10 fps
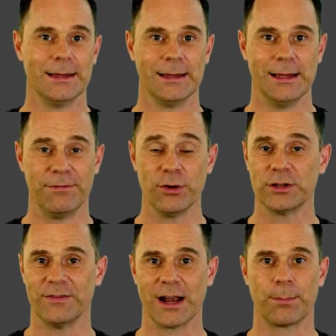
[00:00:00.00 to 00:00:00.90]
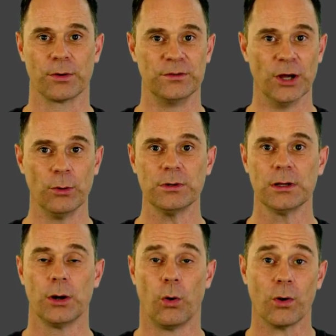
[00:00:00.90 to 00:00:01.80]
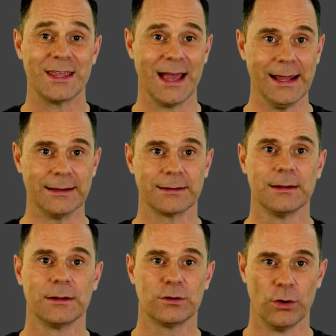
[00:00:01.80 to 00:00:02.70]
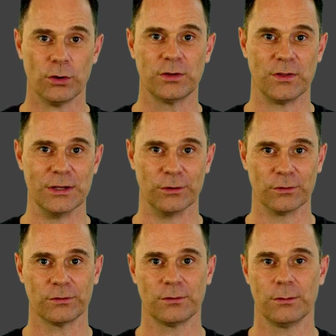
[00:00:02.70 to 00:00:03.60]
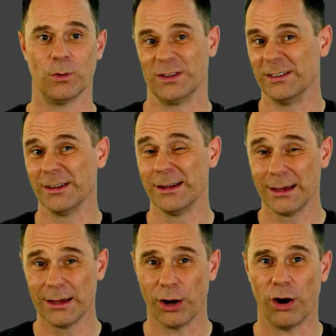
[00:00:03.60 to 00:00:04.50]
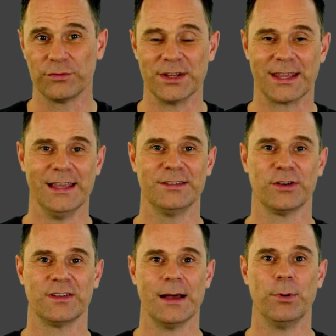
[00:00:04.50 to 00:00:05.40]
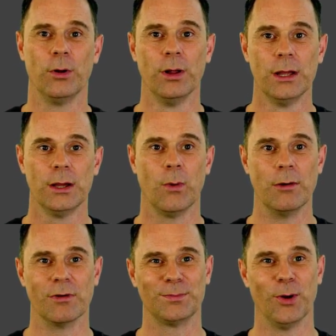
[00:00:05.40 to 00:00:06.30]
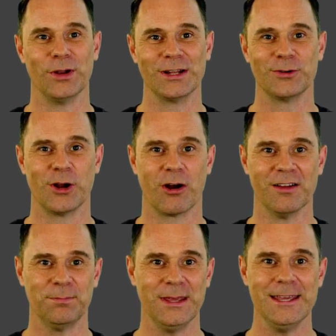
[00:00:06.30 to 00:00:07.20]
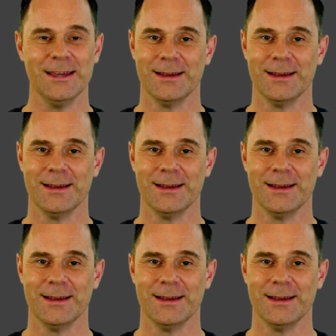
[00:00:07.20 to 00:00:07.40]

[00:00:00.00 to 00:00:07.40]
If your developers don't or can't talk to the users, which is often the case, for example, when responding to an RFP,